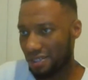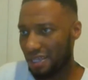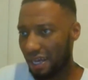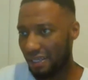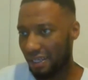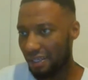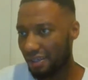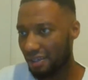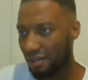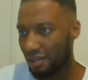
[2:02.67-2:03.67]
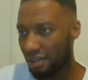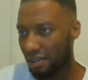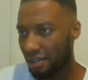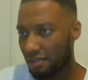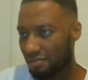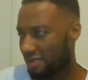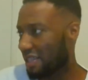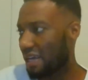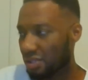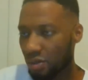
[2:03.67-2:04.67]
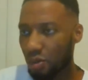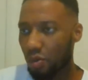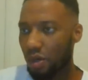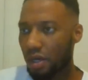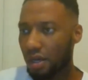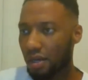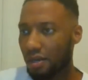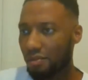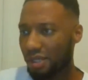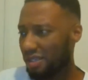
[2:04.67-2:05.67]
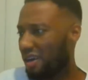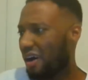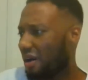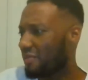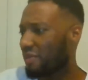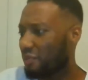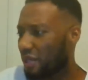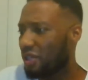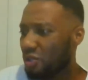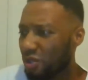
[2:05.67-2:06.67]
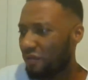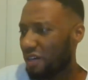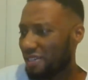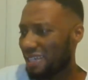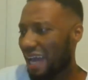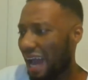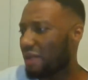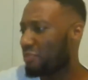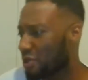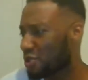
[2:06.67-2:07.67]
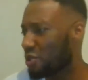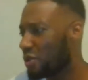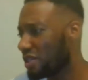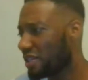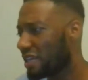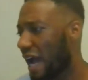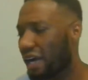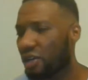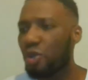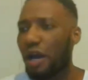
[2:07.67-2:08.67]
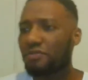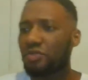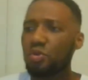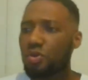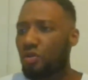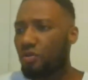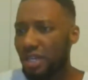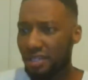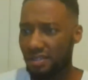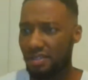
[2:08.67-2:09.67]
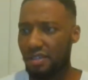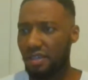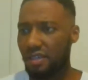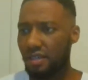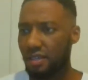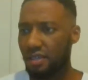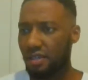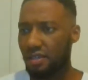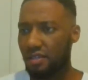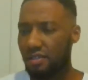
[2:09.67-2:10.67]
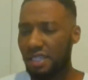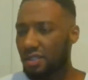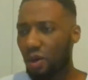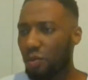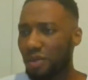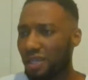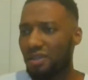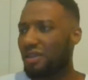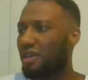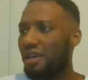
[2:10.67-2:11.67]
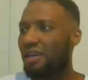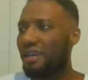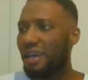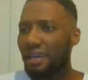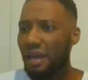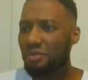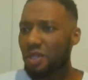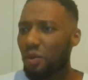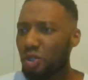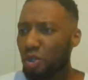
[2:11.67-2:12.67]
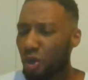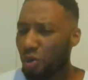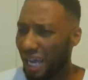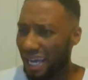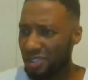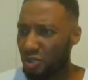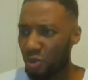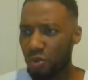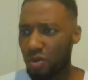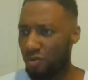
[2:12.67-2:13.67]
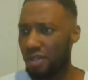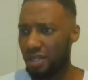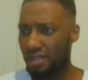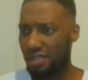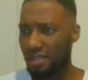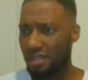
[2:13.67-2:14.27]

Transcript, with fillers: Saturday. That's cool. But you can't be in university and pursuing. How can you have two careers? There's no name someone you know that has two careers.